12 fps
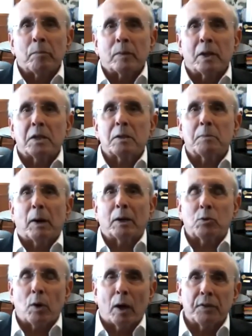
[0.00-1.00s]
This is my
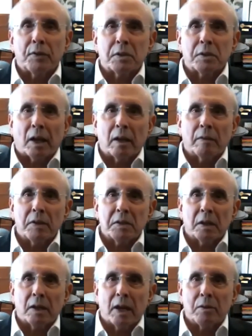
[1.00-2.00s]
12th State of the
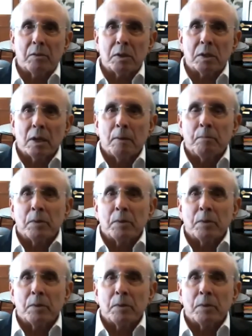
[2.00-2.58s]
City address